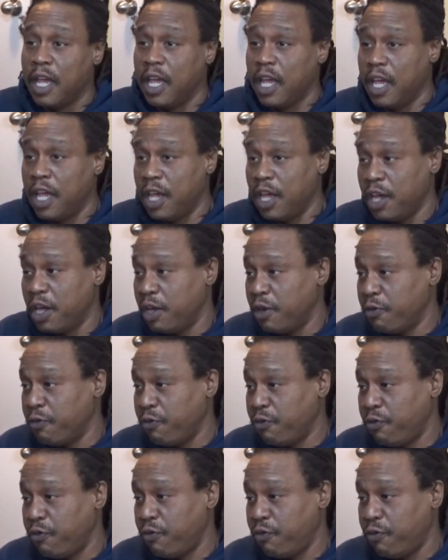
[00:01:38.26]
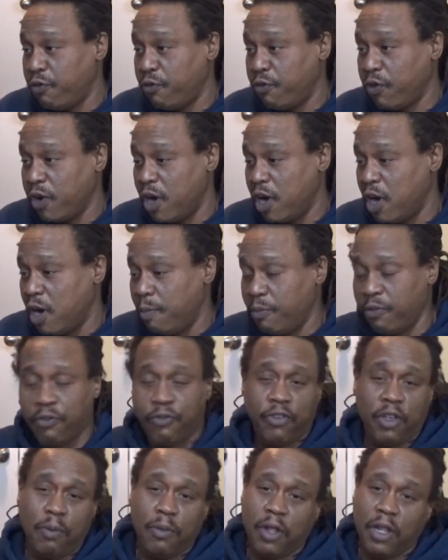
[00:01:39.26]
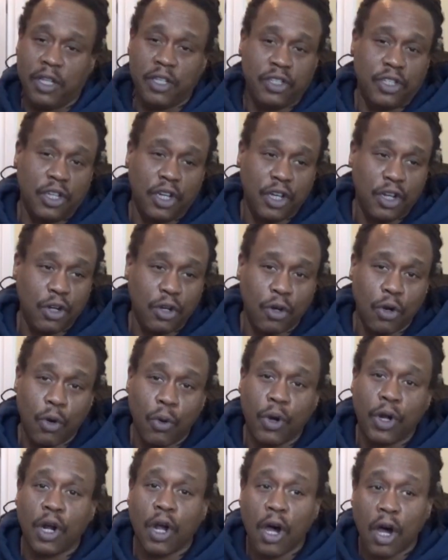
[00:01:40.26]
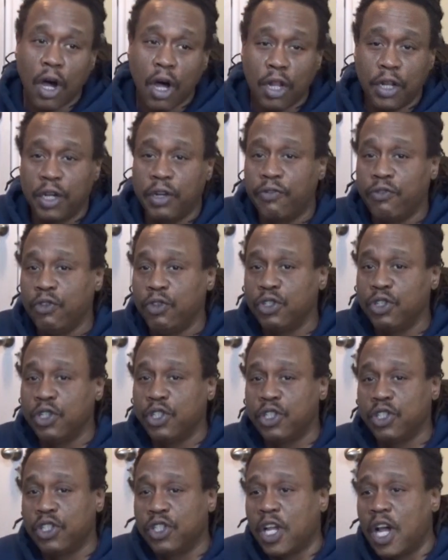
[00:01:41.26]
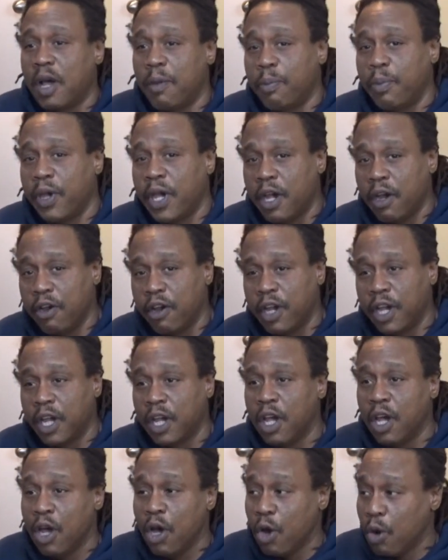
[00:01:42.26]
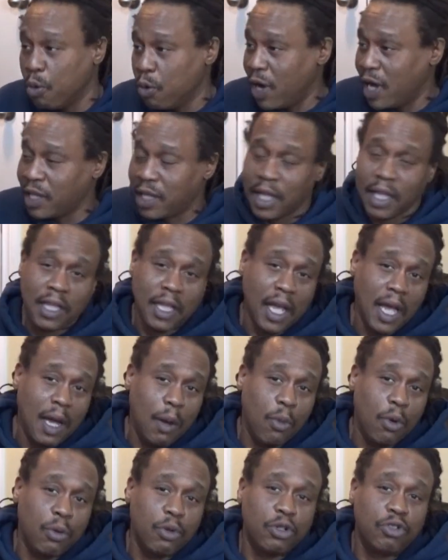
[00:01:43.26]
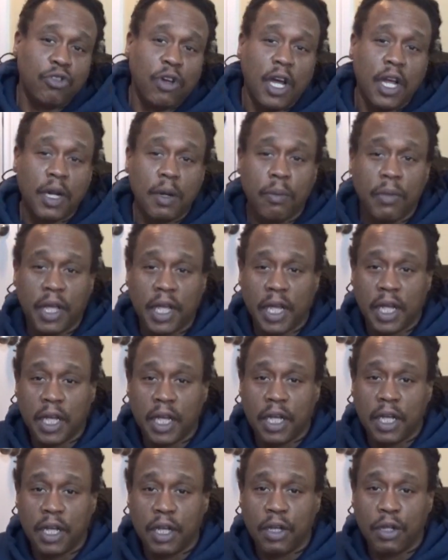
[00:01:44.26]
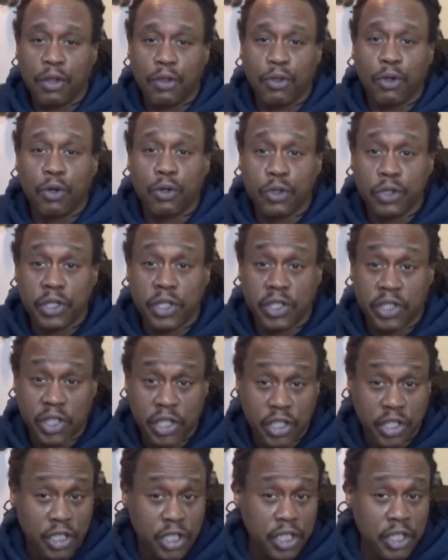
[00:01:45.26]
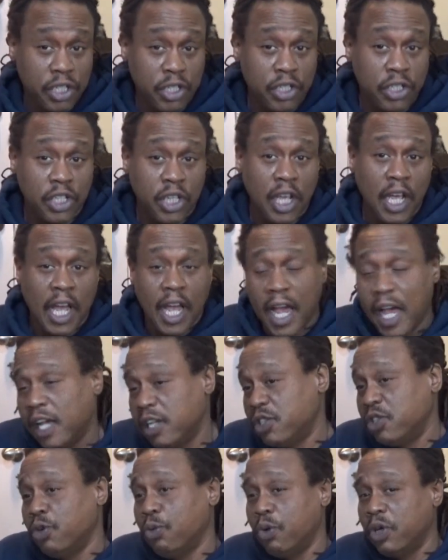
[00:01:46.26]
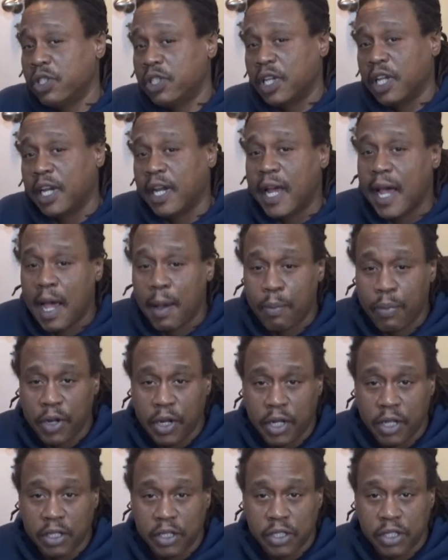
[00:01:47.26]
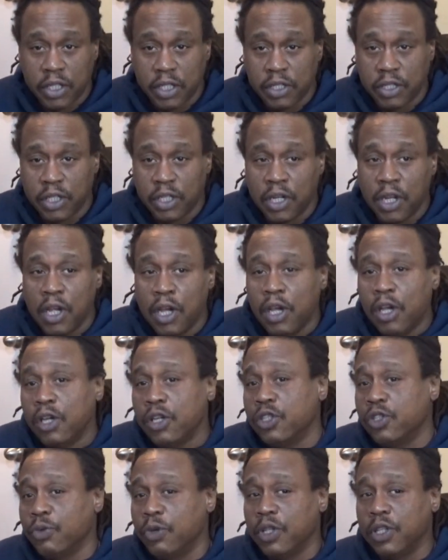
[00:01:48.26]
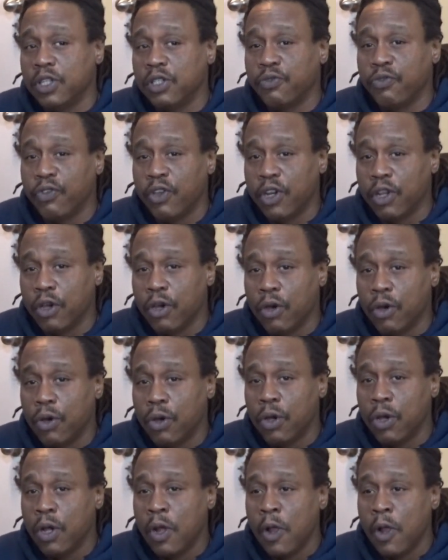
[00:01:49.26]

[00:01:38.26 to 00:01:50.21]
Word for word: if um, the female isn't going to go at all, and if you should stop pairing. We're at that time where we're trying to make those decisions as to what's going to happen in the season. So in this video,